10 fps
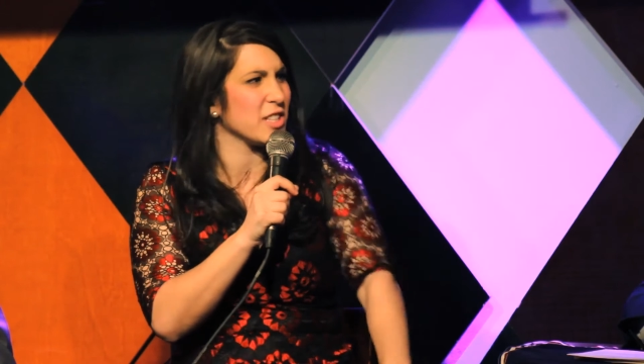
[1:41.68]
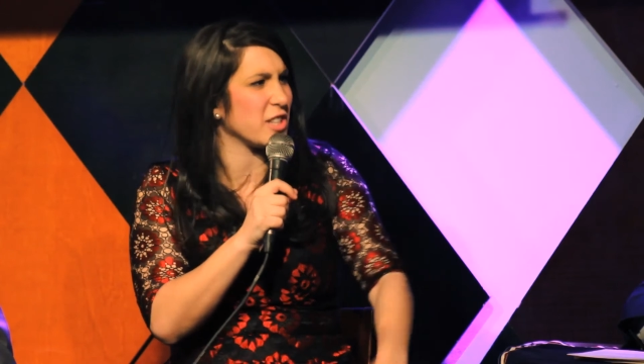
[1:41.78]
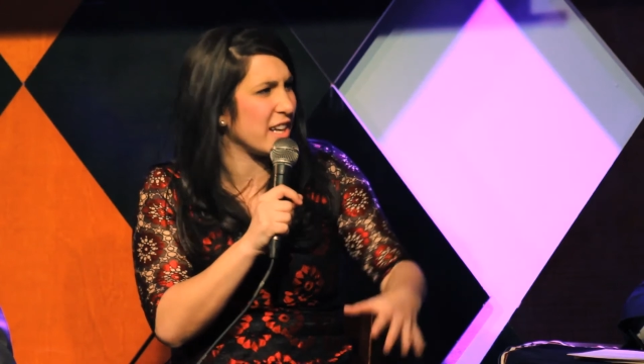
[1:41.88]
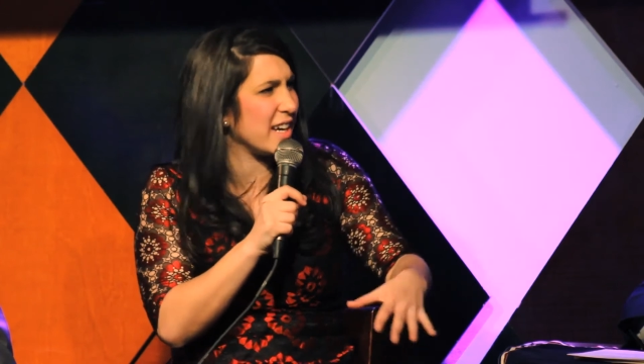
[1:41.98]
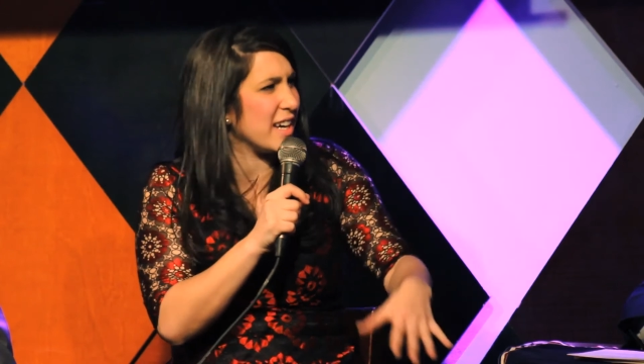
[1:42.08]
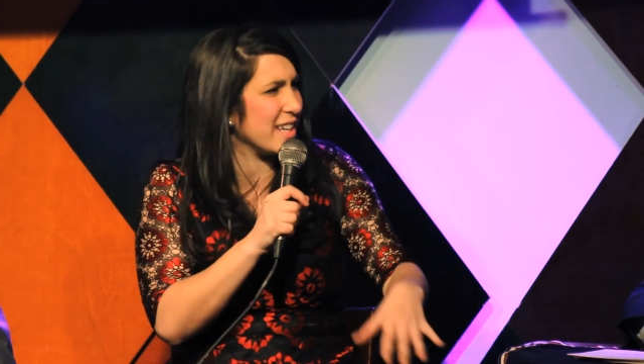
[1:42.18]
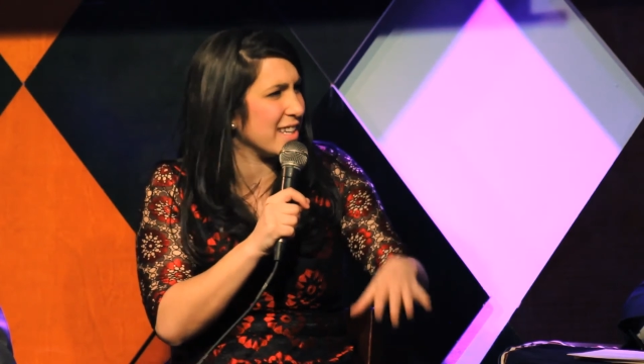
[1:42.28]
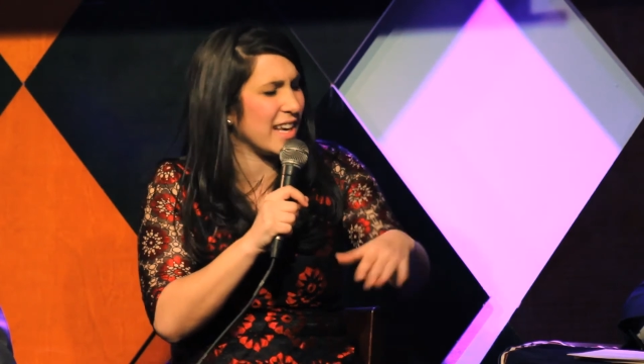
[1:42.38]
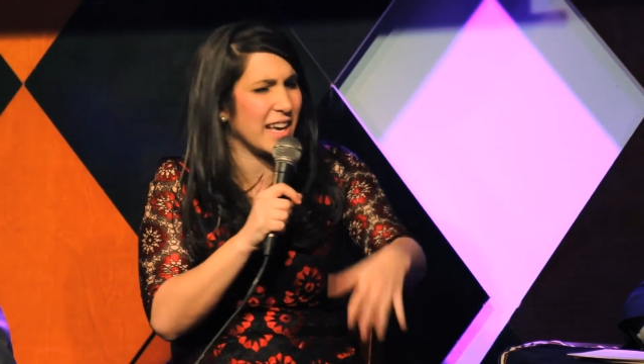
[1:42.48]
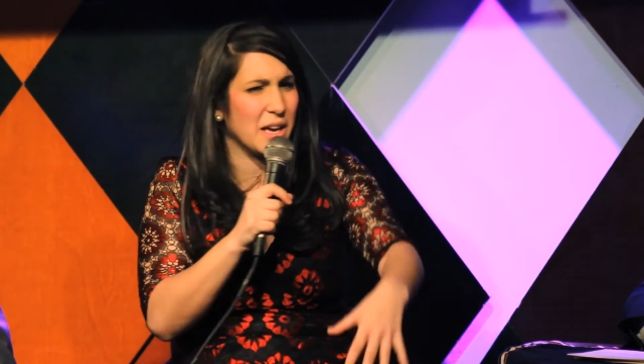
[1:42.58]
Sort
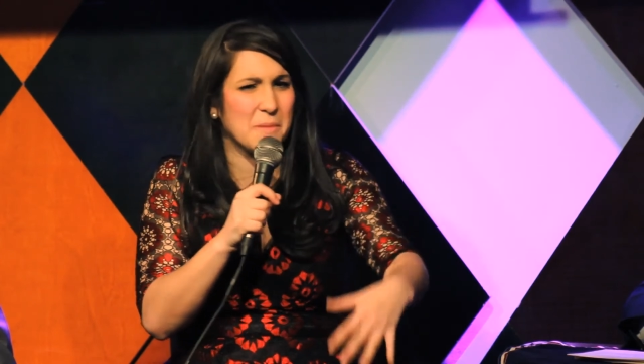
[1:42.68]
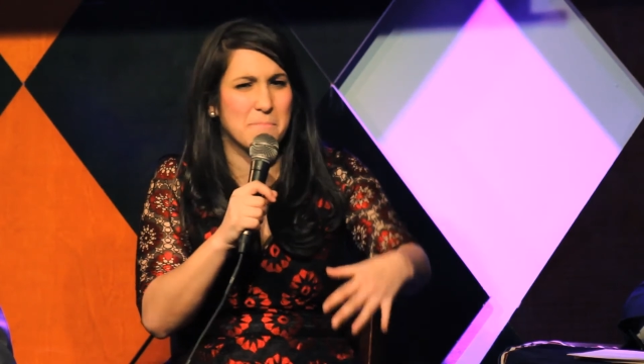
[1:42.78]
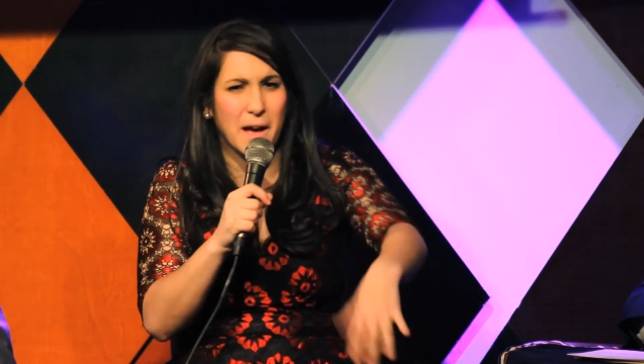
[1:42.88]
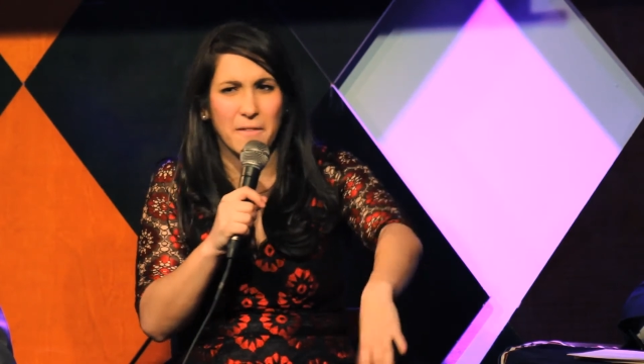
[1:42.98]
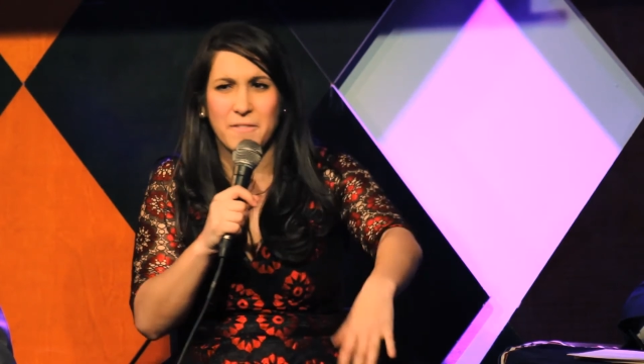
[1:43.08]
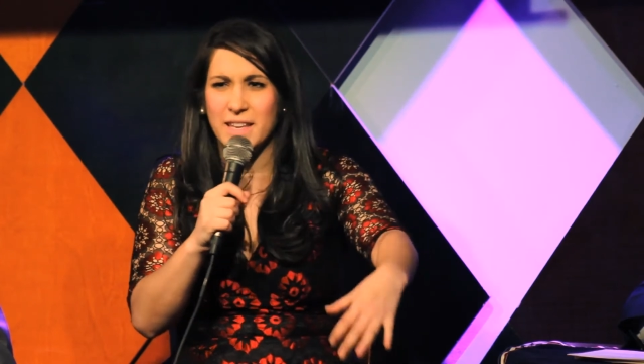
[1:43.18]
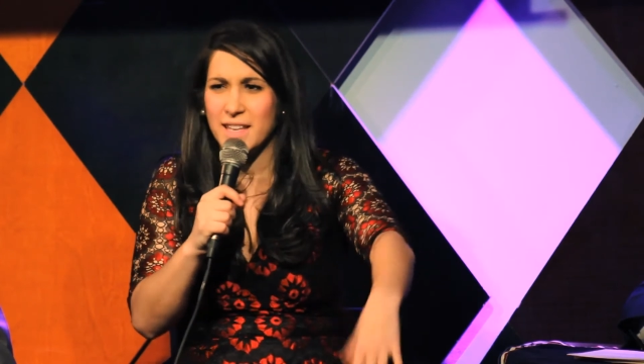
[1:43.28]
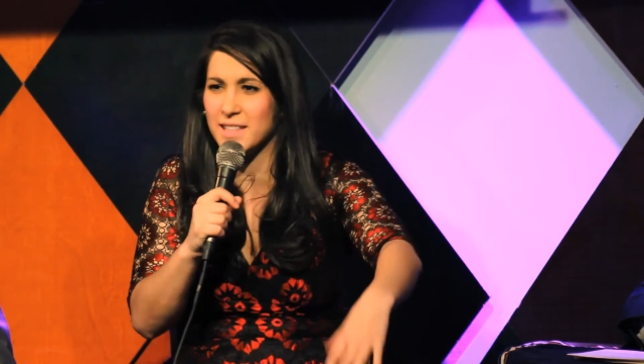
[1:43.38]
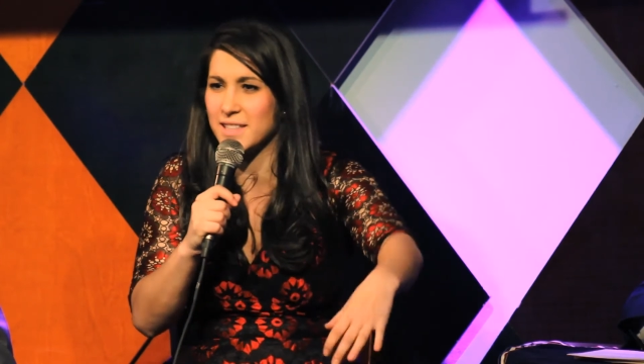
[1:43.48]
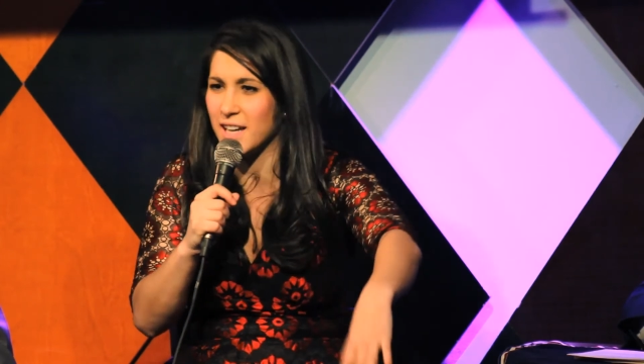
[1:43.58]
of
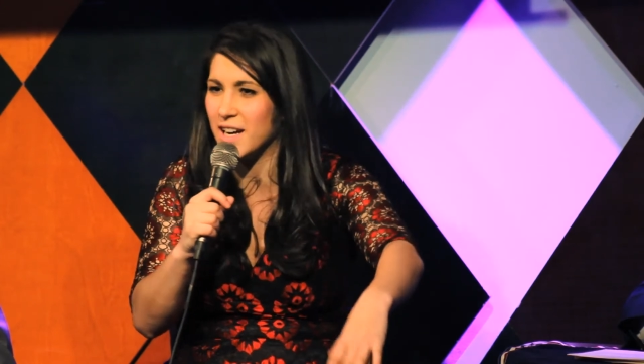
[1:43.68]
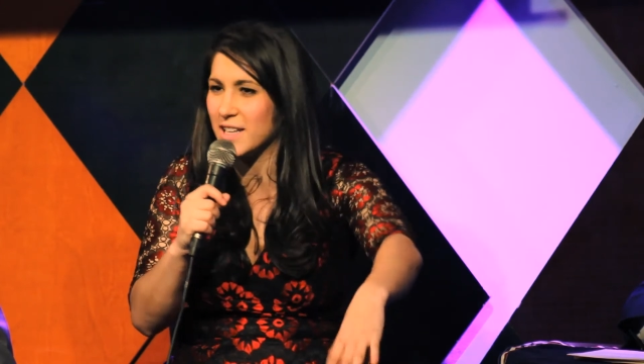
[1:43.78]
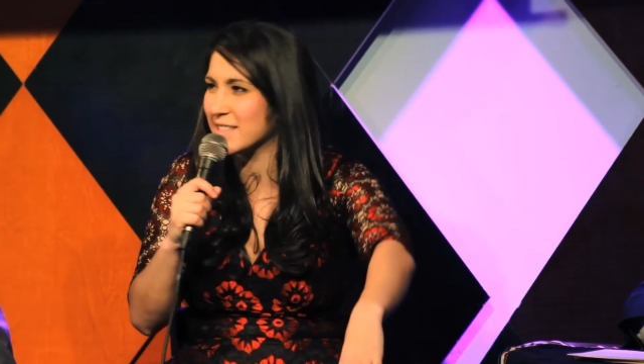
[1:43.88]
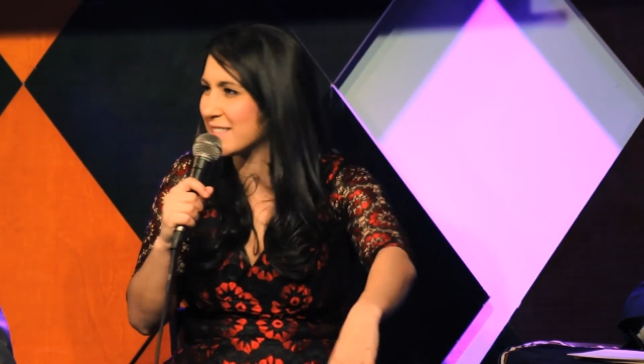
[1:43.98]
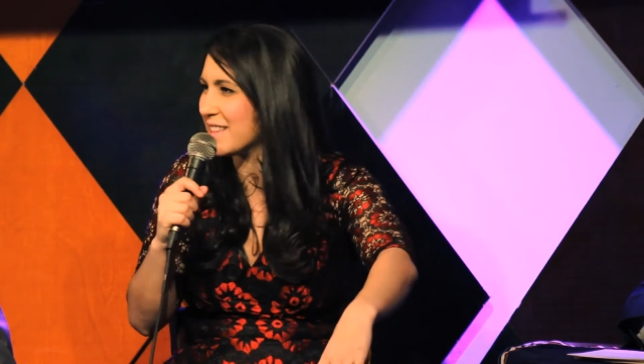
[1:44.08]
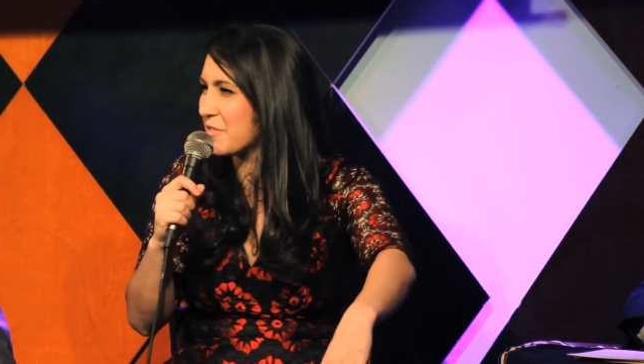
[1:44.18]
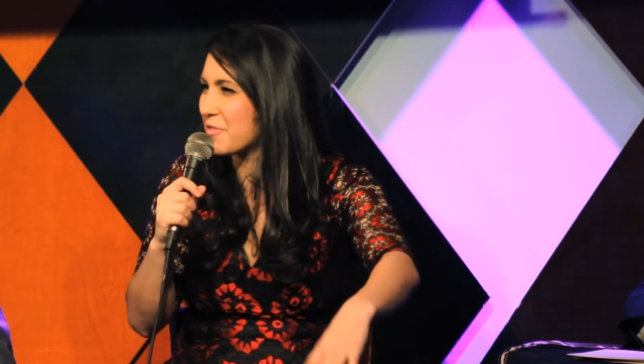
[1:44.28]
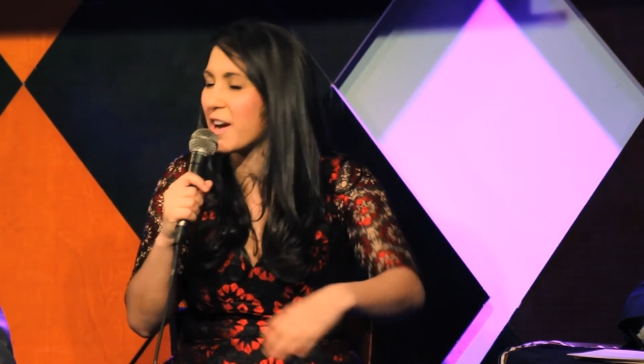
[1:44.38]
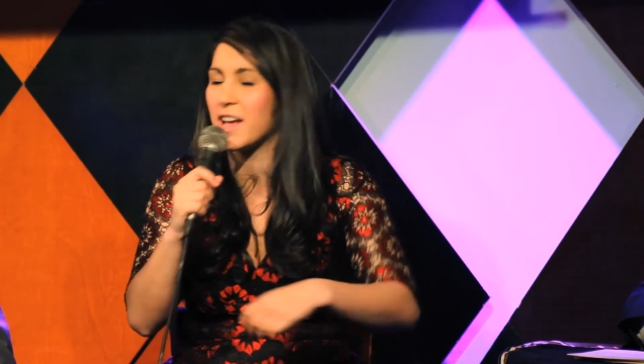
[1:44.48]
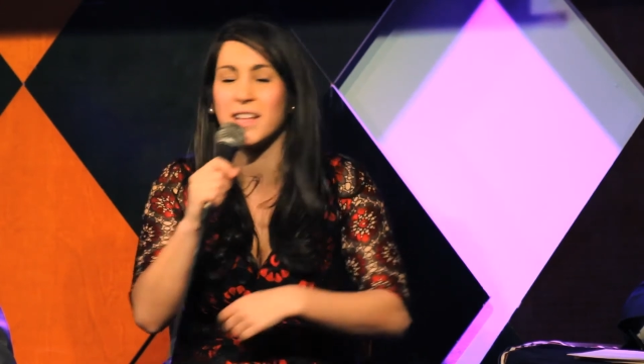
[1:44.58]
puffy tongues in the front.